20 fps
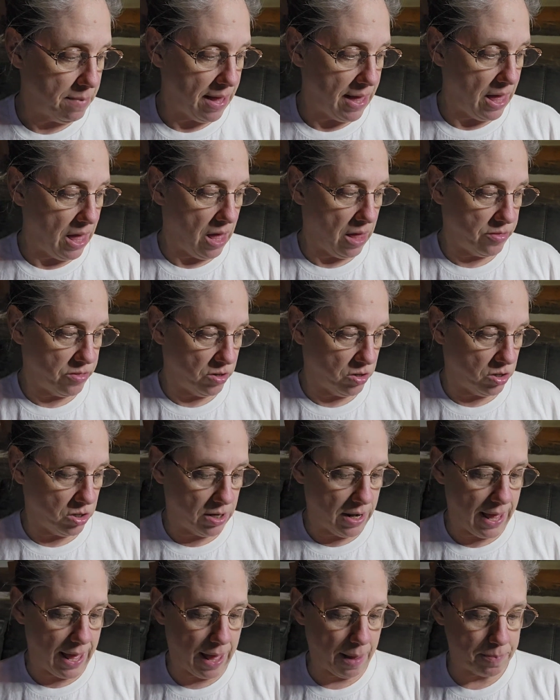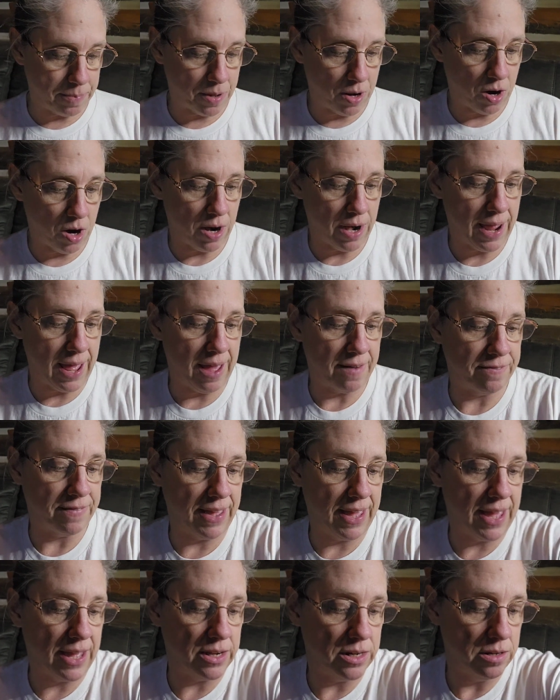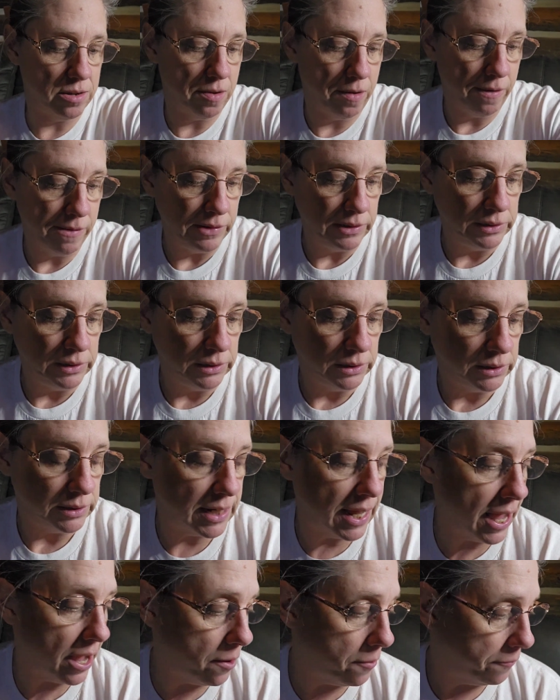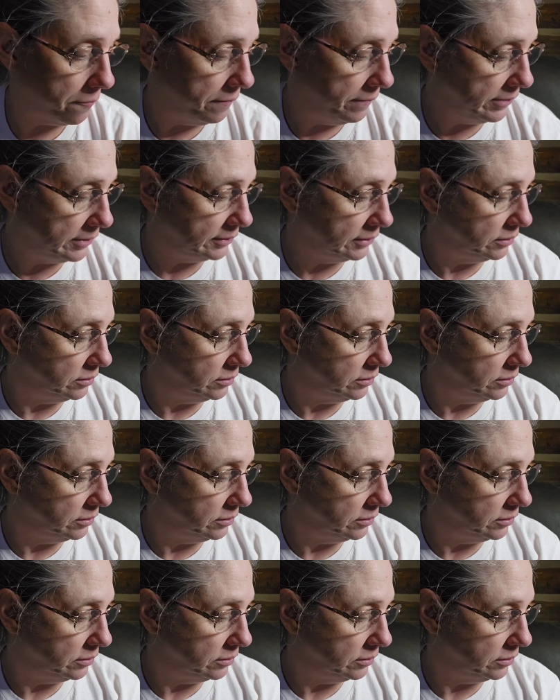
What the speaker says: my other Happy Heart Afghan. Now,